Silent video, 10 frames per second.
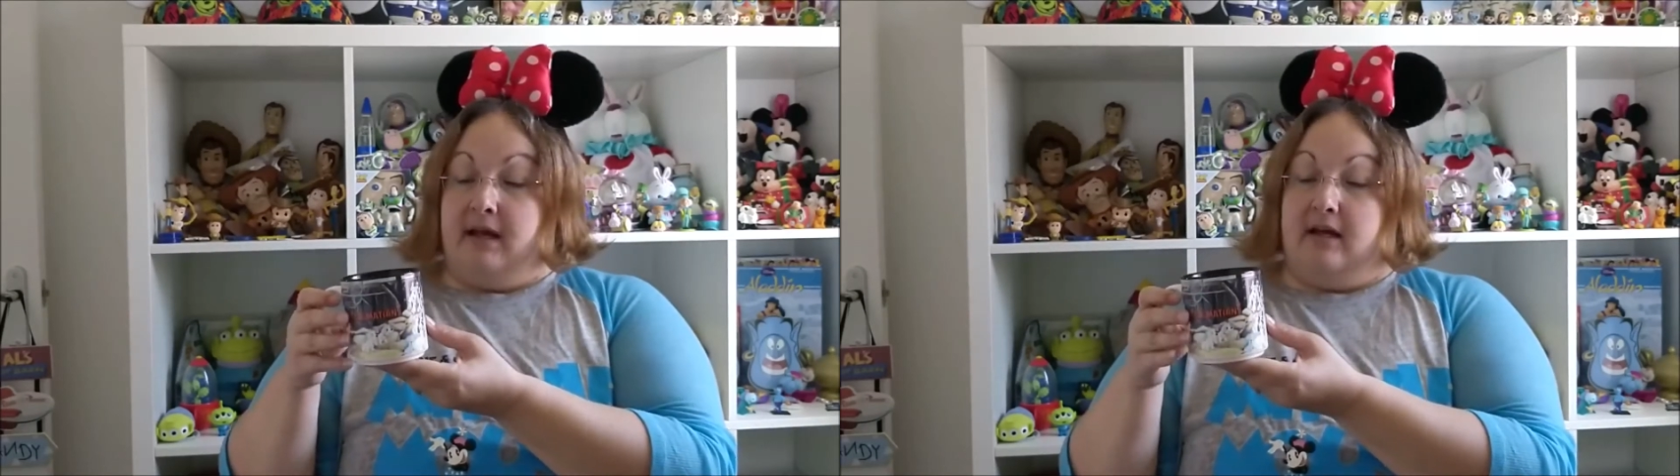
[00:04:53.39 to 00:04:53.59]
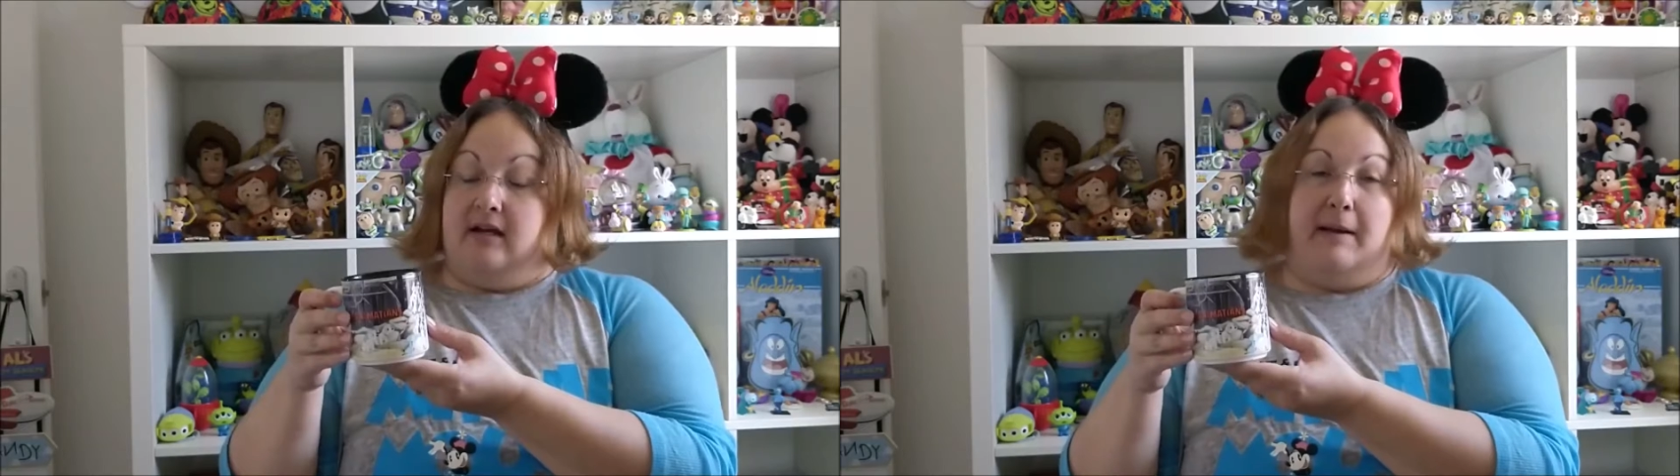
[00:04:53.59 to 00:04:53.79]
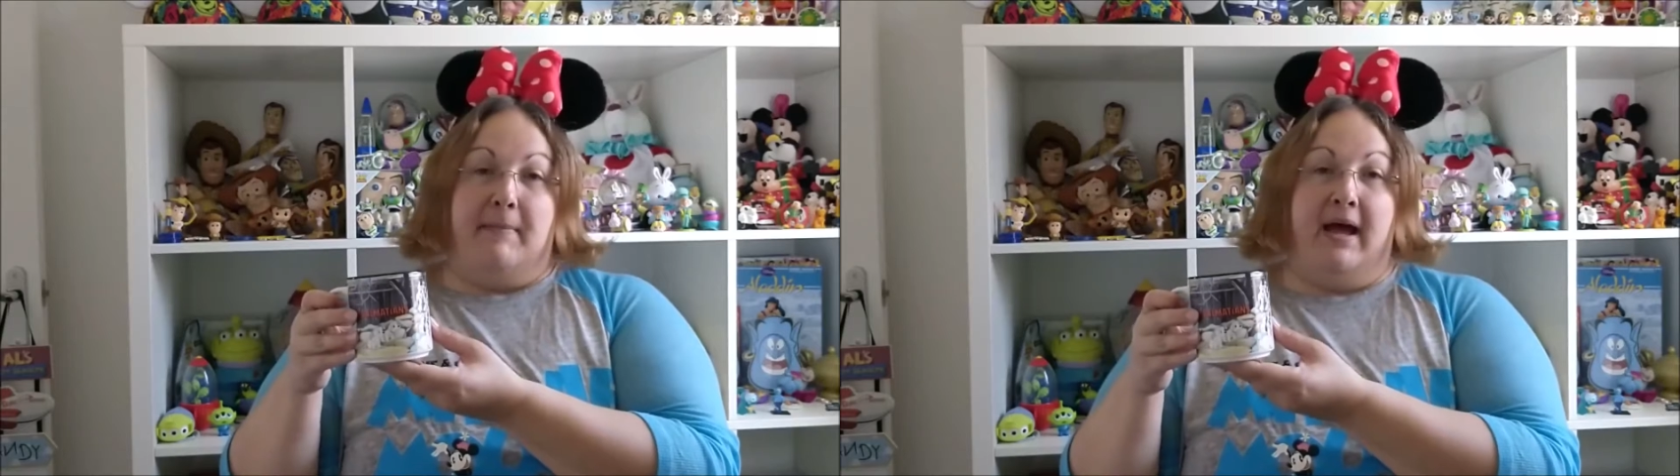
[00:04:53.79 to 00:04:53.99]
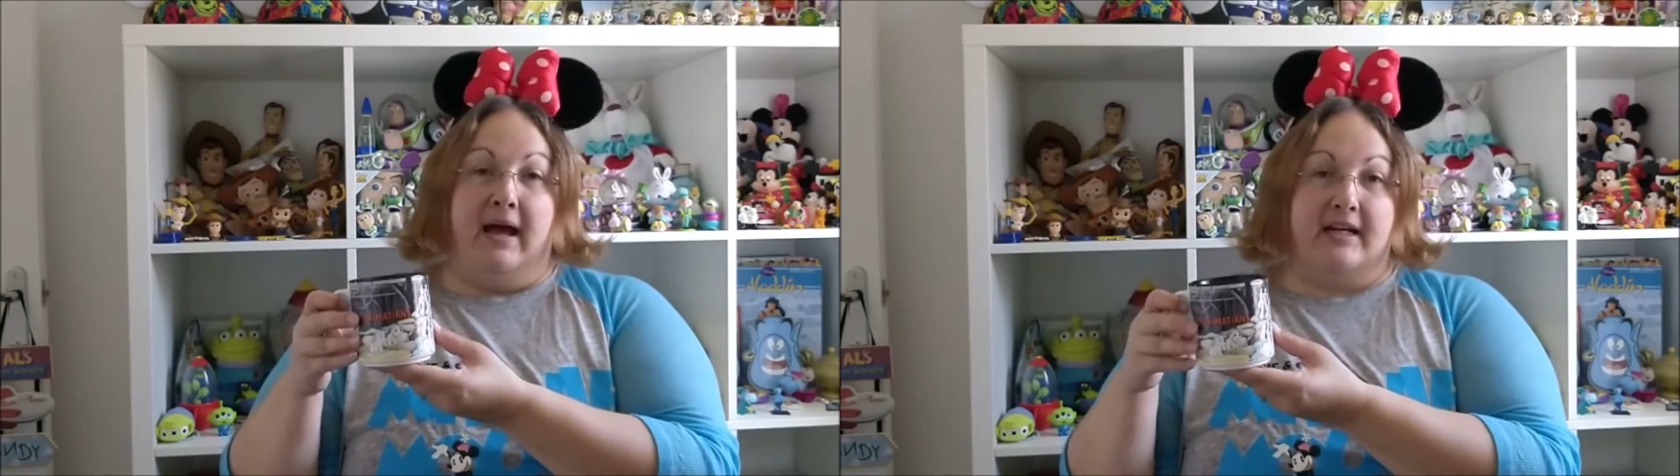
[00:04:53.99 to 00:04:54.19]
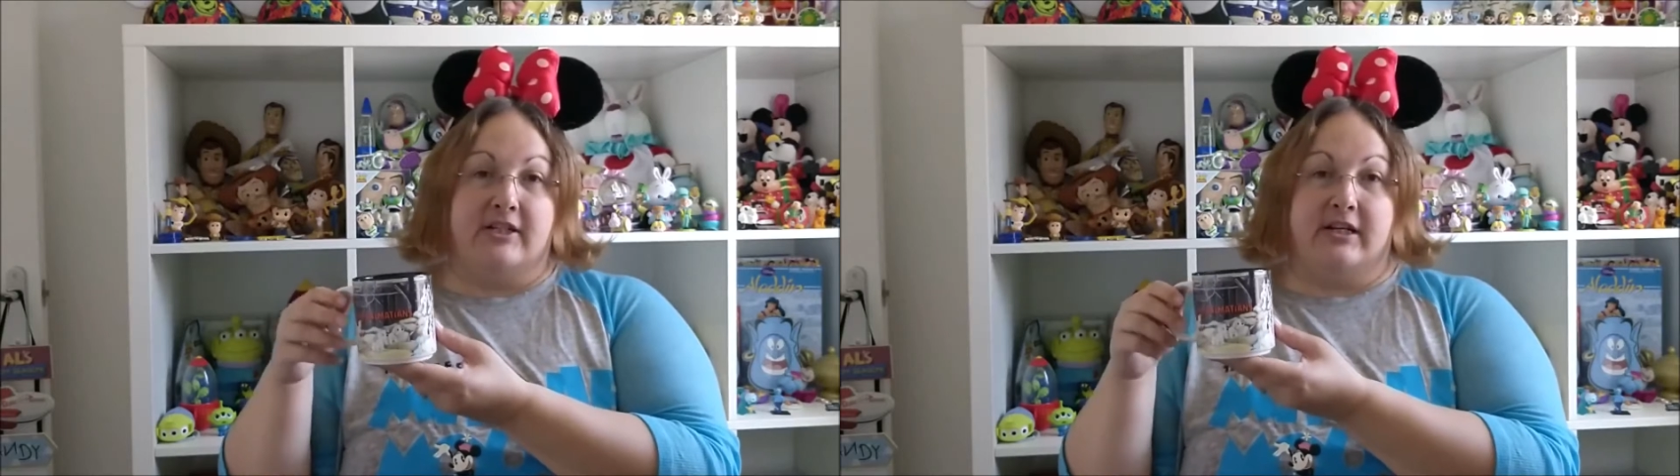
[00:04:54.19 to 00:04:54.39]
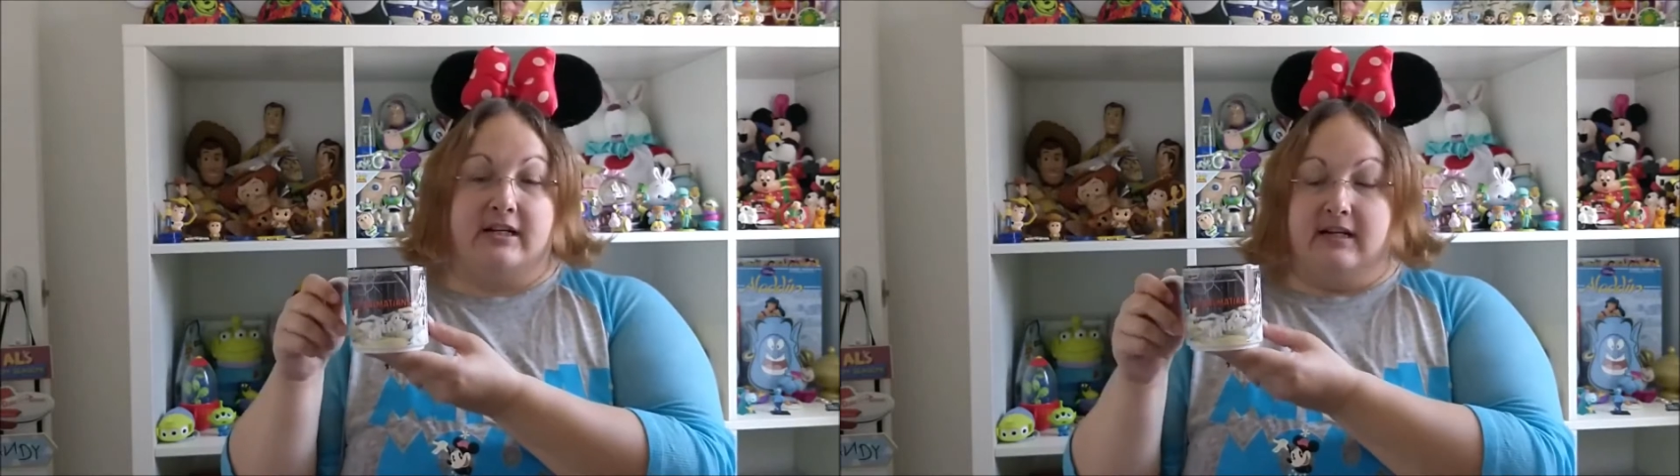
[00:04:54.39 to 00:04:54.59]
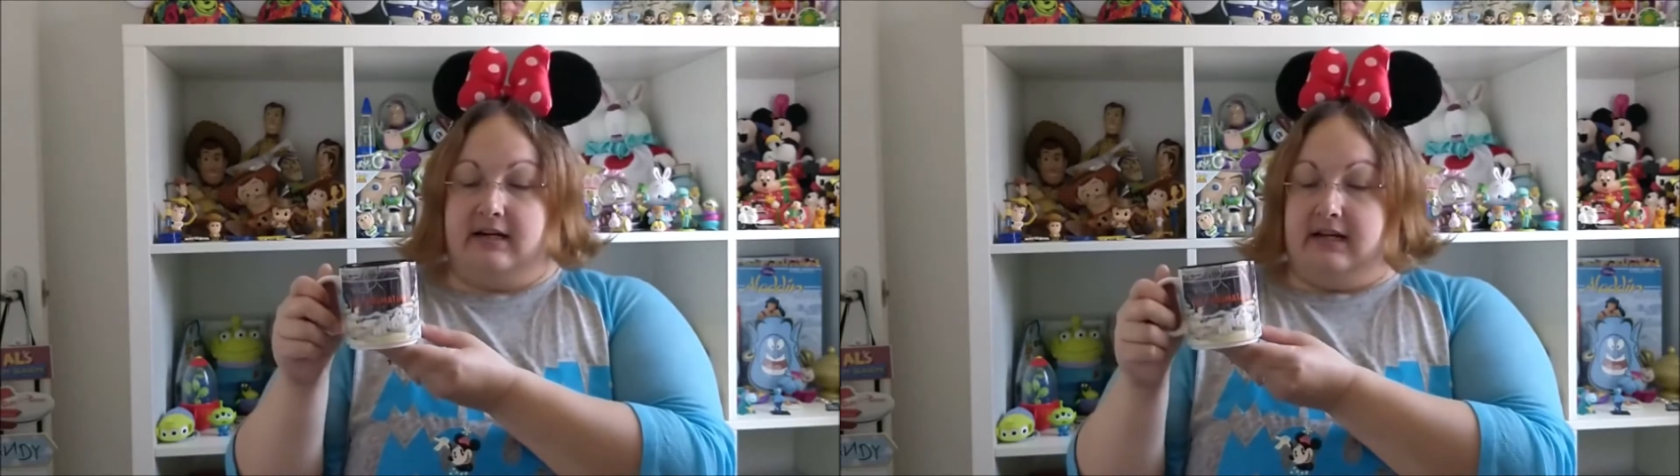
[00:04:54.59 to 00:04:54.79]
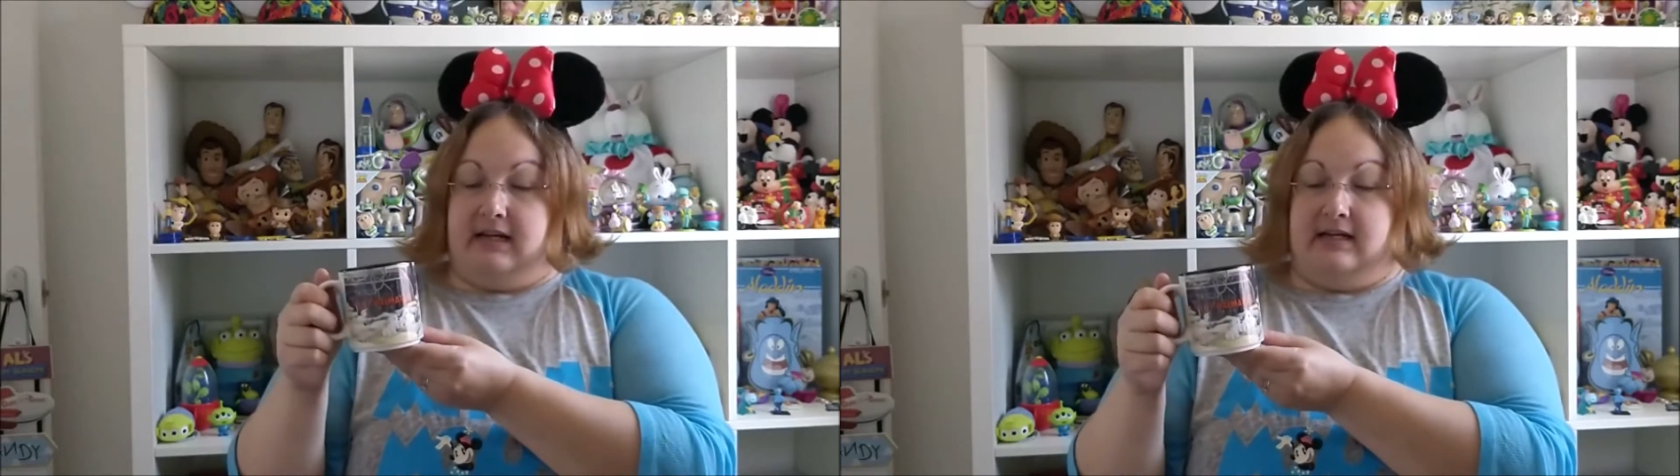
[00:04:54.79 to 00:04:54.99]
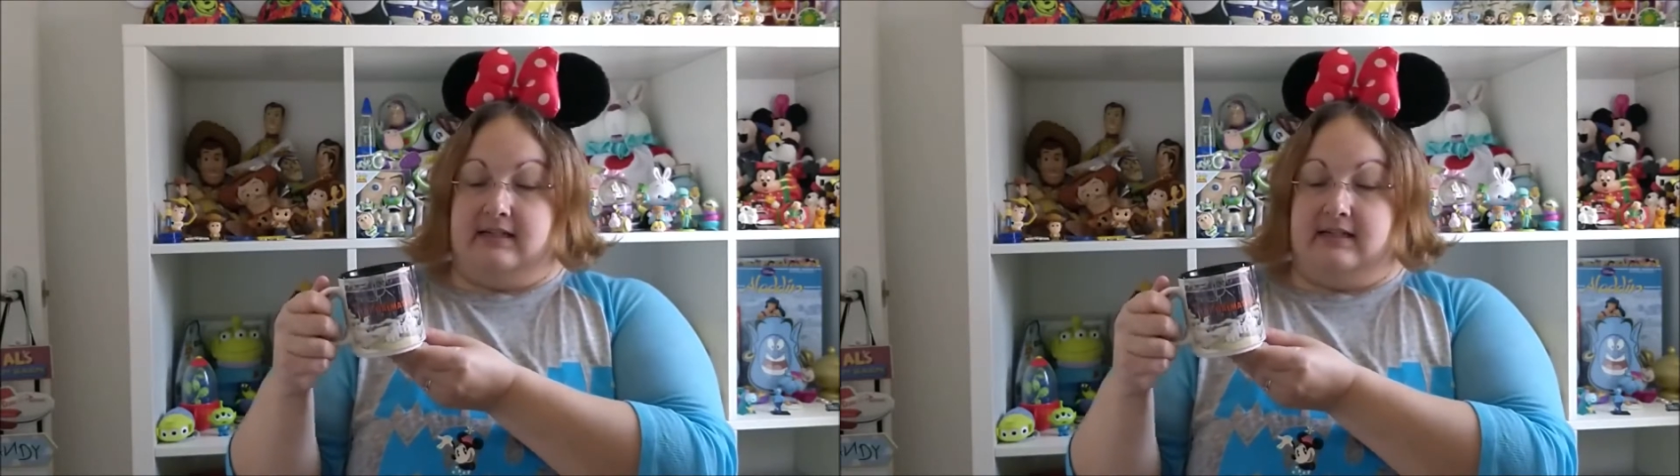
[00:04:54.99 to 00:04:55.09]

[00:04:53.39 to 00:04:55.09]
like Patch and Lucky.